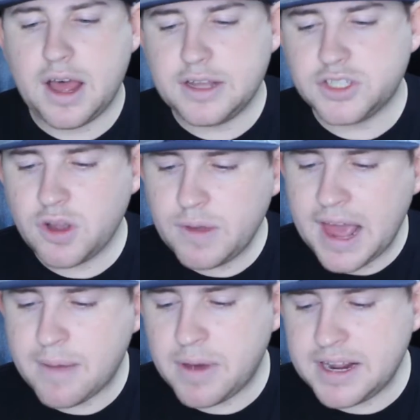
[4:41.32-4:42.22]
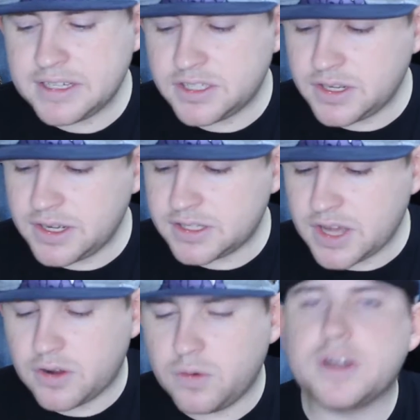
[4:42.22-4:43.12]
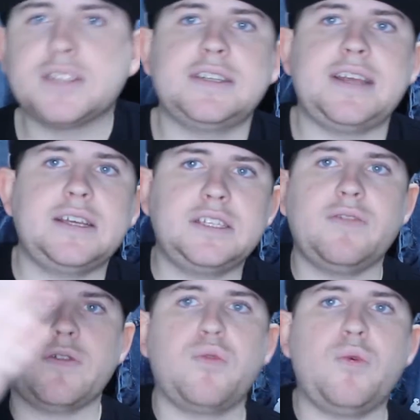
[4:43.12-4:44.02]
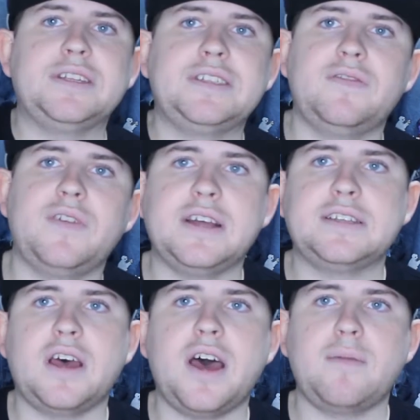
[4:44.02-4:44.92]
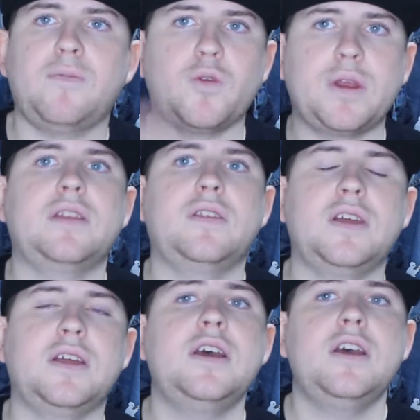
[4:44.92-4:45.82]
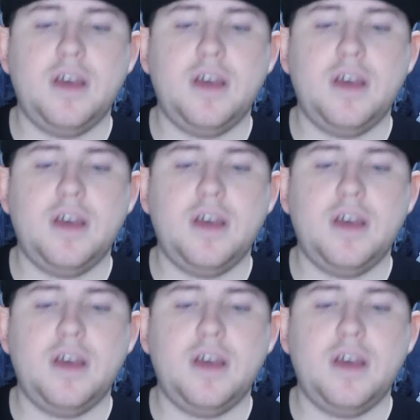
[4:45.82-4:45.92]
So yeah, but it's kind of cool because it takes different points of time during the